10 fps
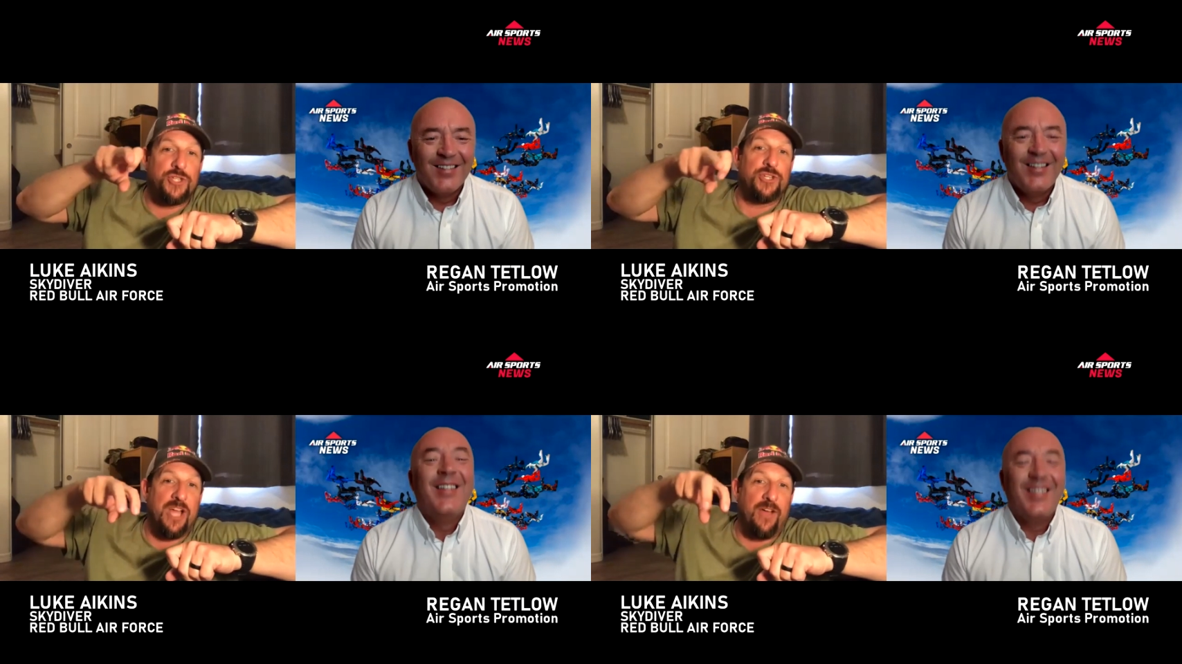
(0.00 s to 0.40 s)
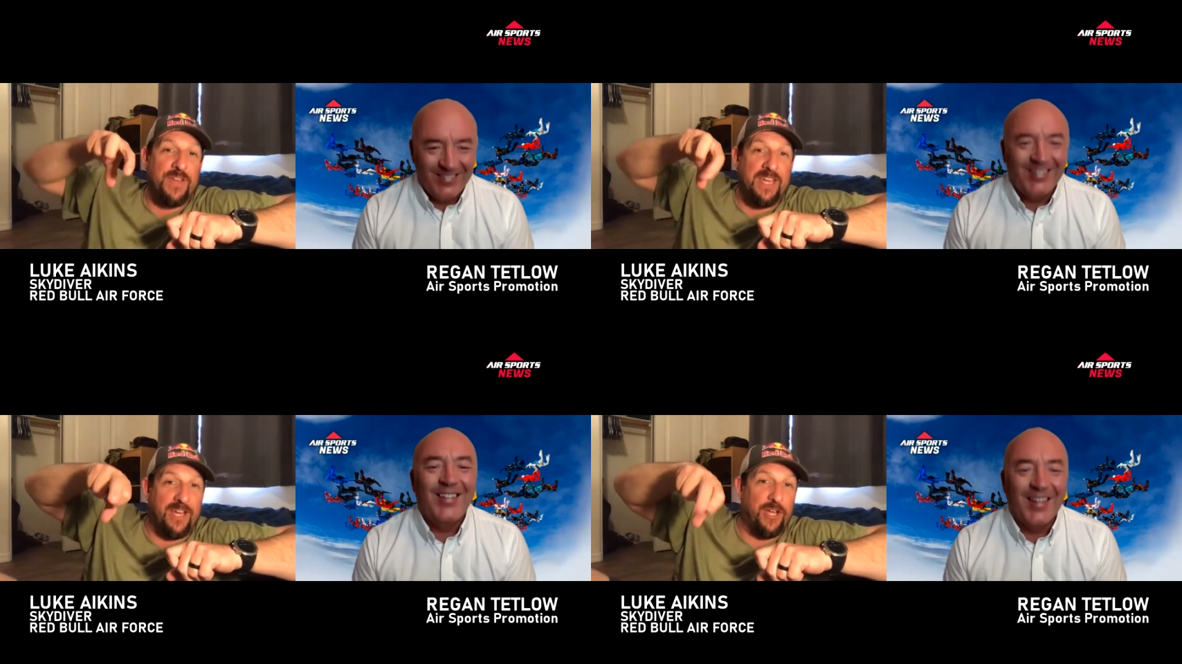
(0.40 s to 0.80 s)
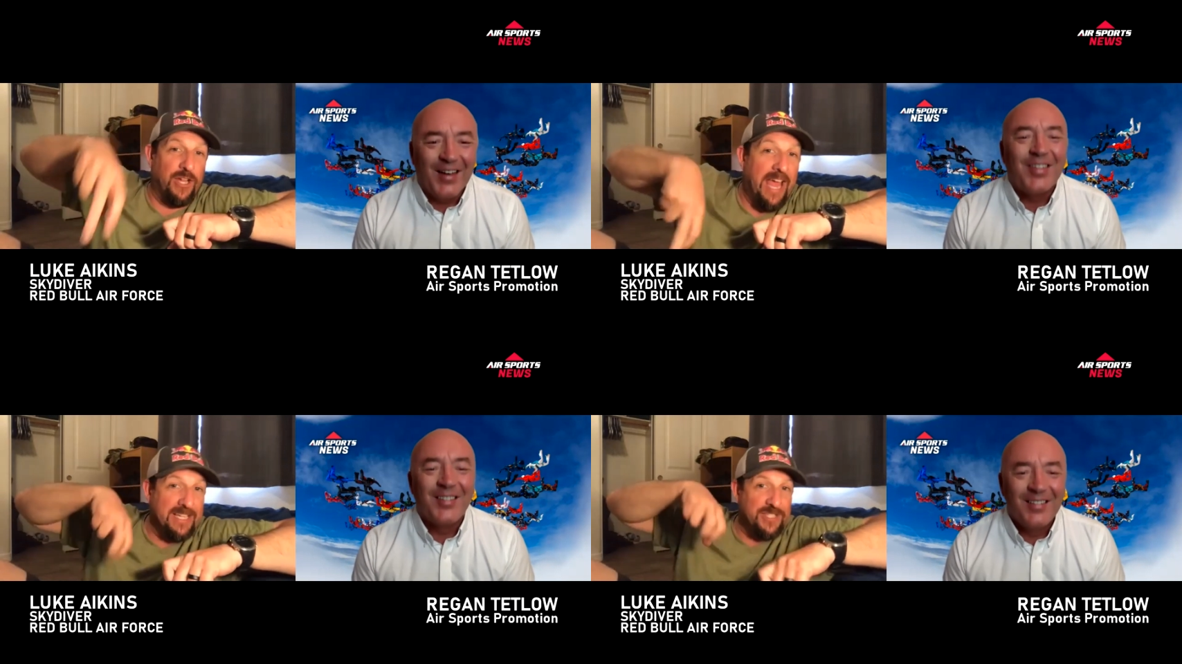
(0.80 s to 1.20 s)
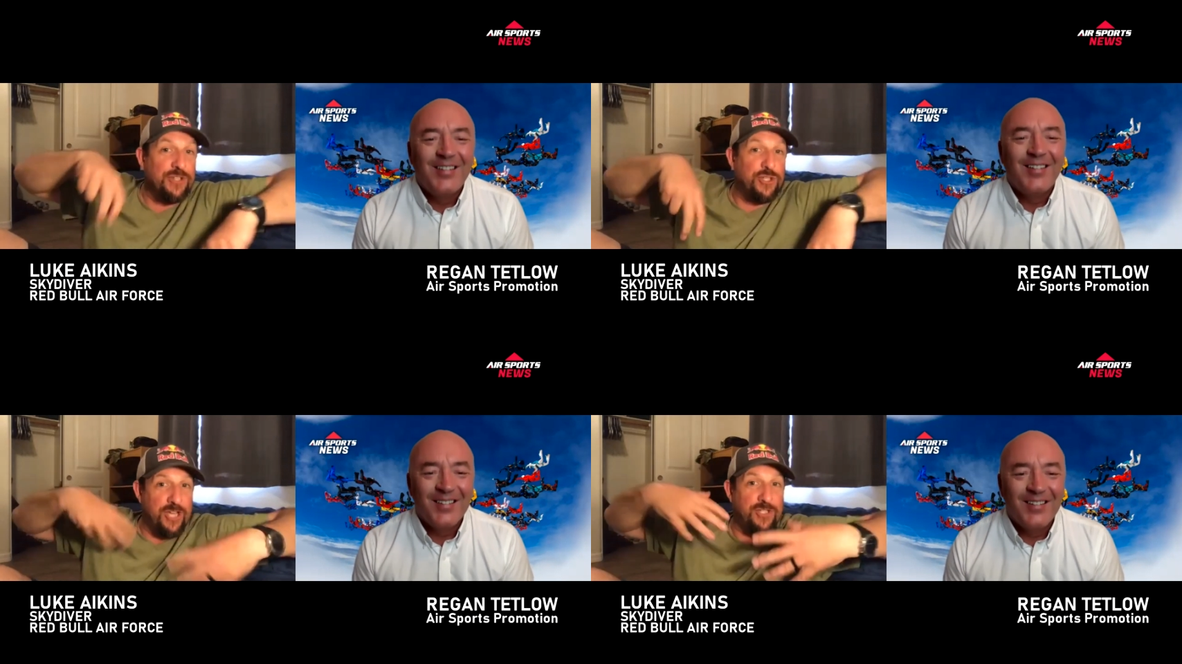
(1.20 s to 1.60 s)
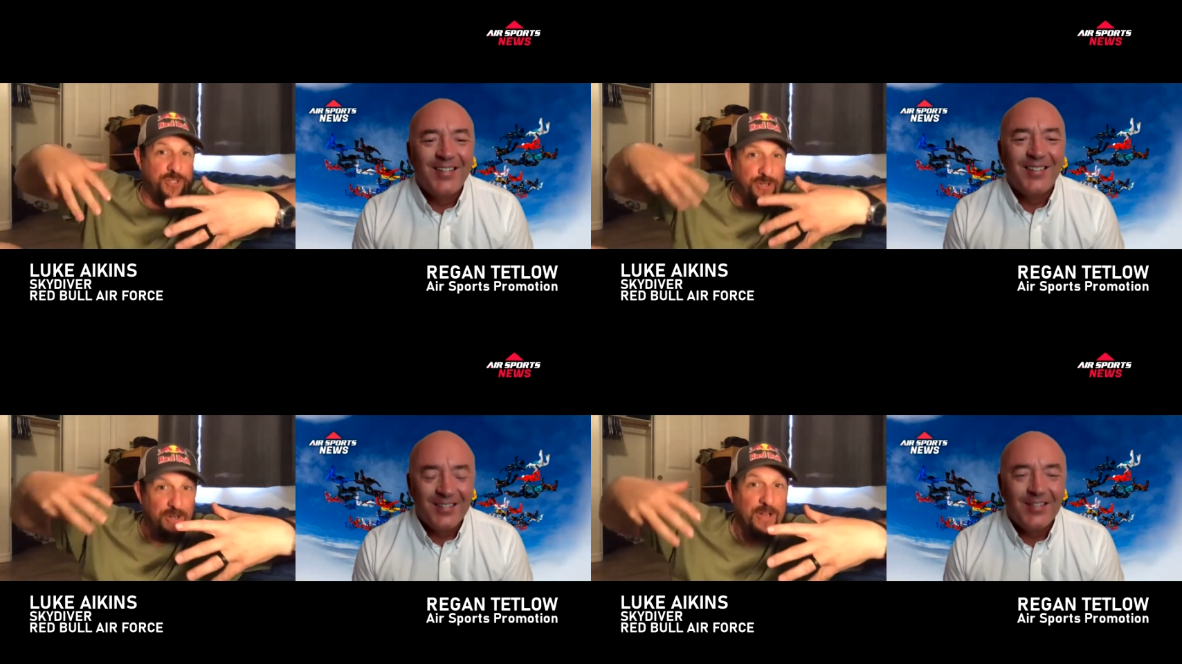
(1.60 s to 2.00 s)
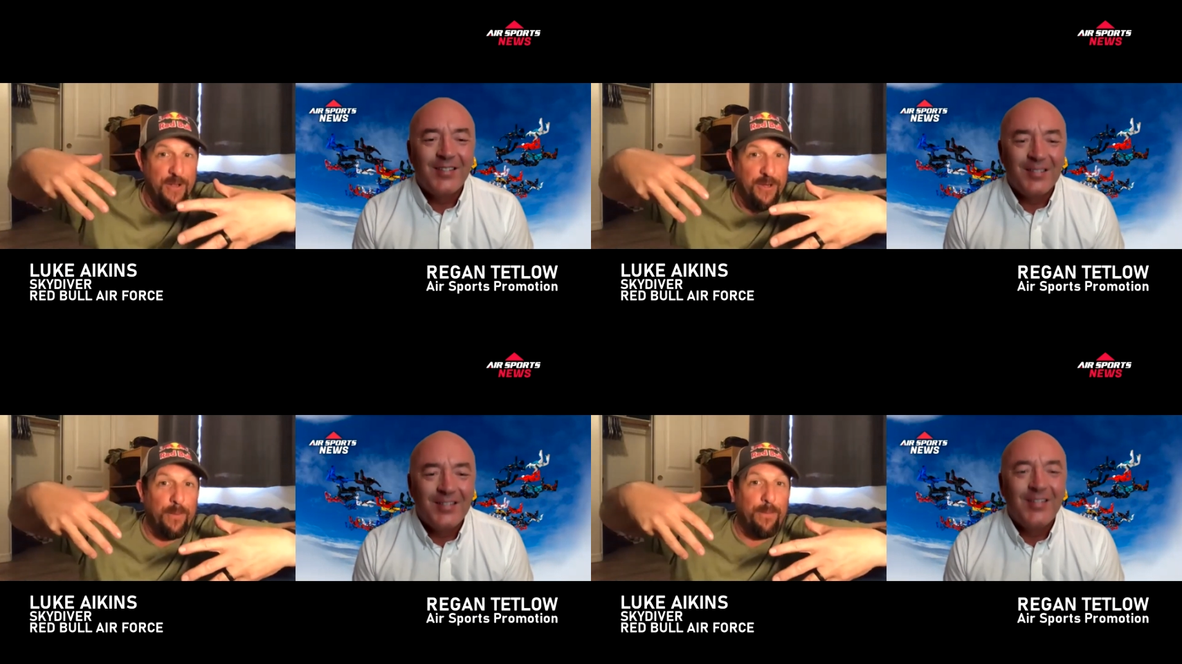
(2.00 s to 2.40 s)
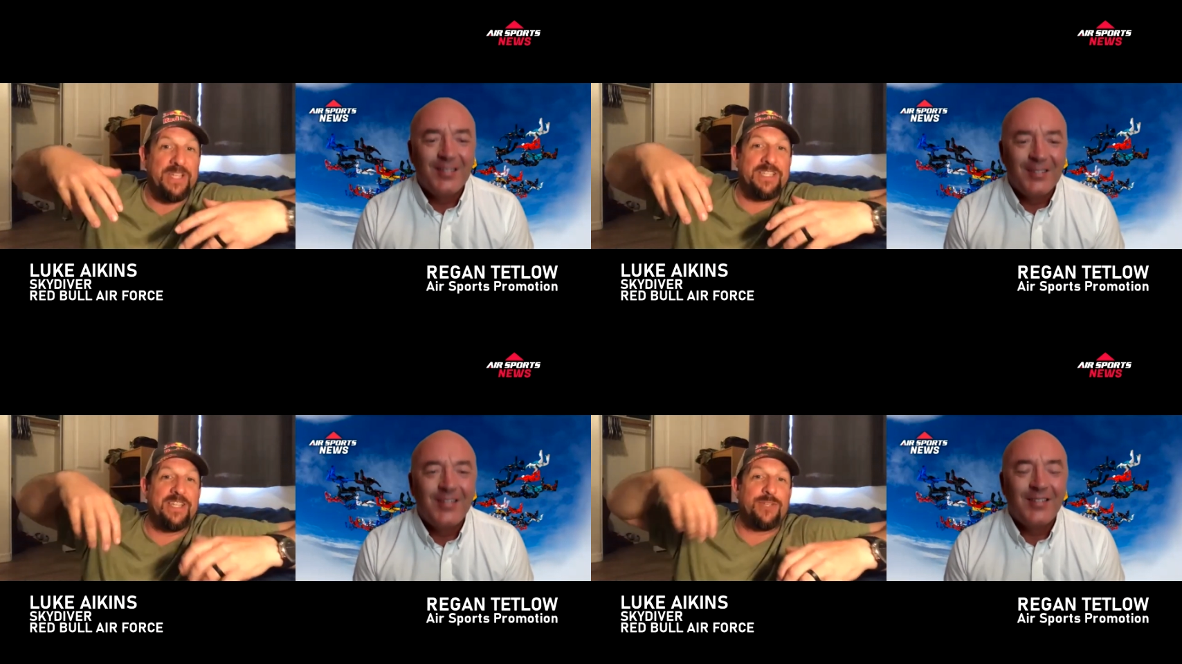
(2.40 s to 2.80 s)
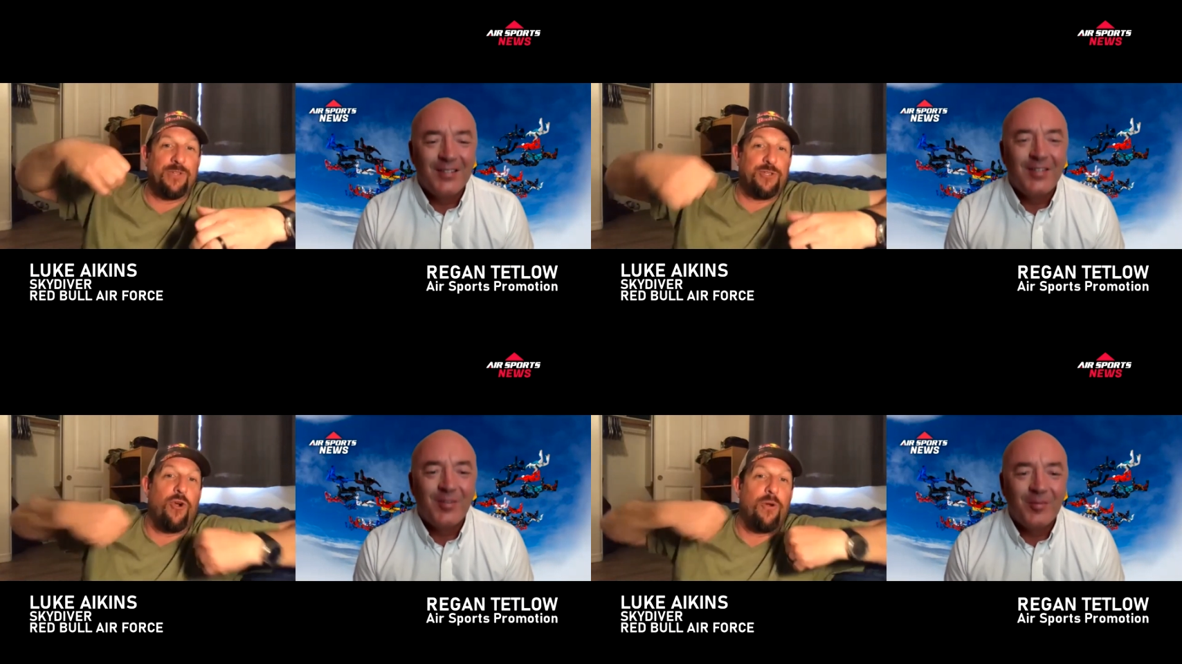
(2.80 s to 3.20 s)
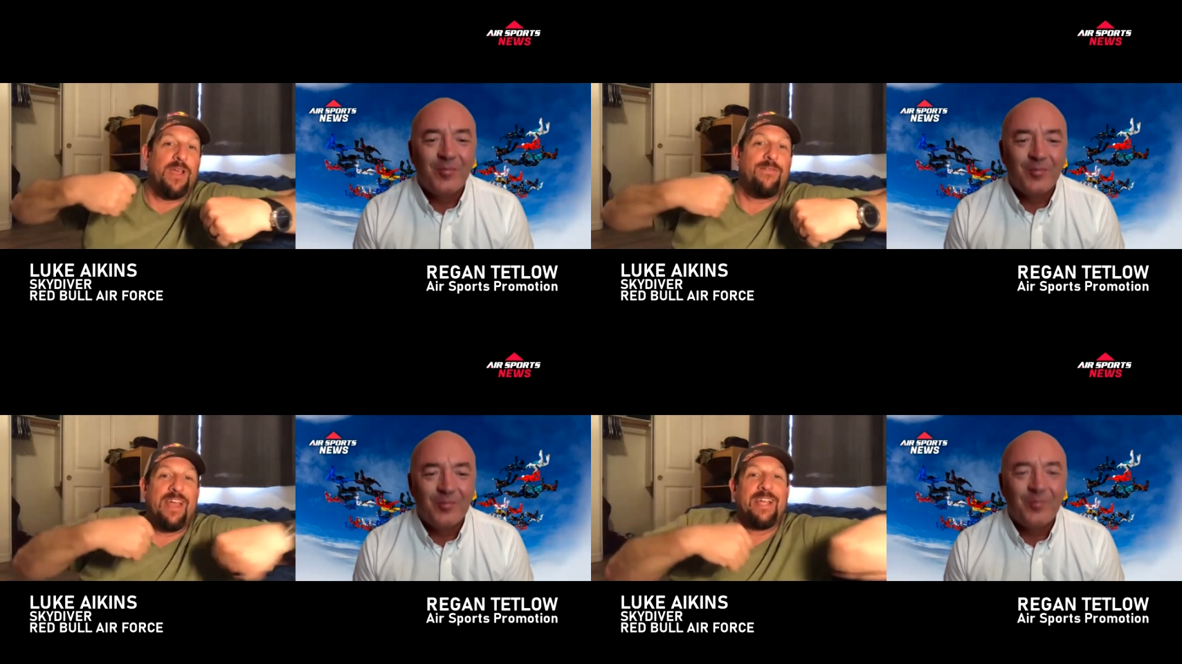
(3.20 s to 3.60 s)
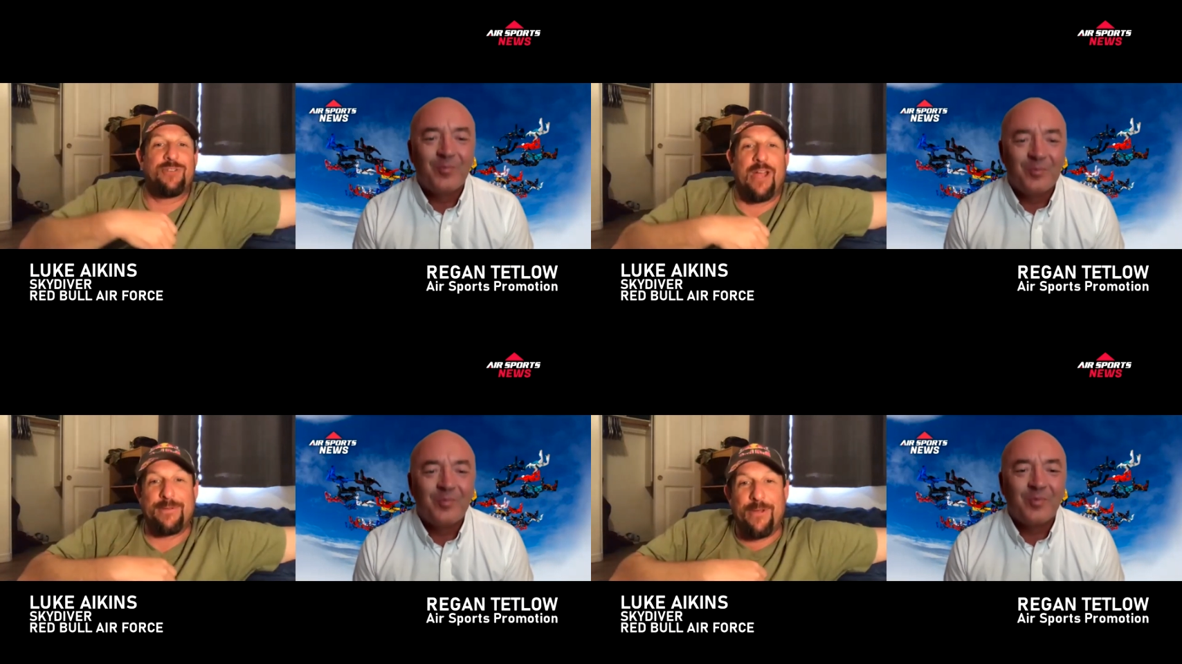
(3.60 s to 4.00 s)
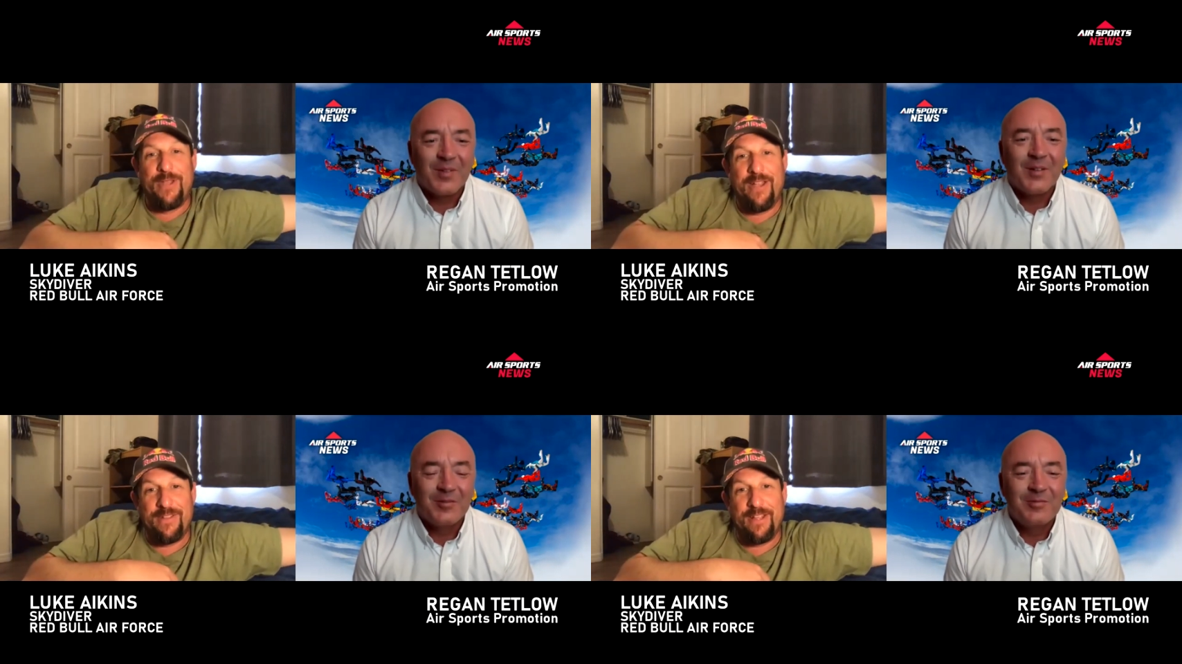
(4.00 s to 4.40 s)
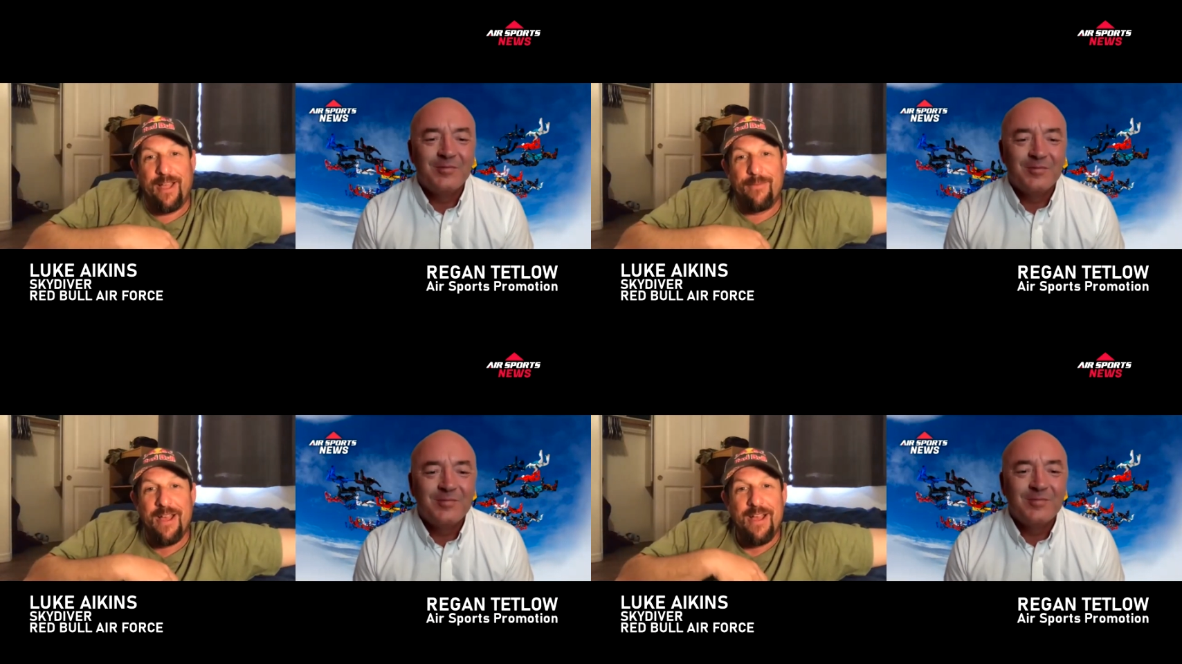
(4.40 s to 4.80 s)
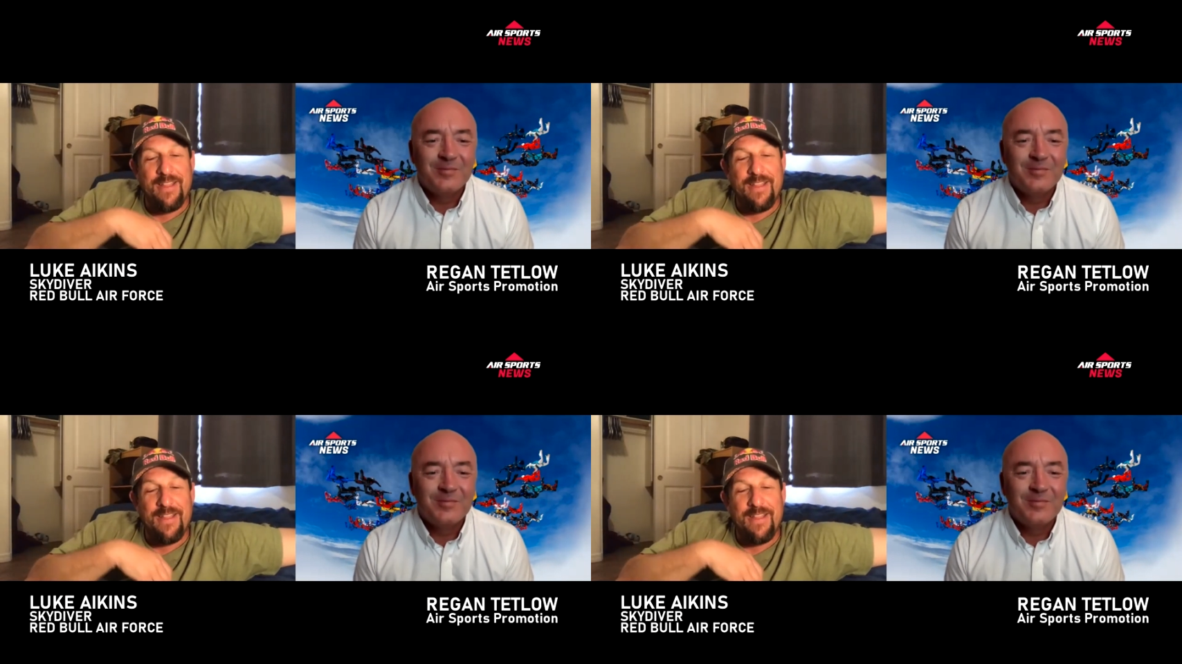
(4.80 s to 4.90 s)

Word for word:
Speaker 1: yourself, you kick your legs to adjust your, your business with normally you have leg straps holding everything up.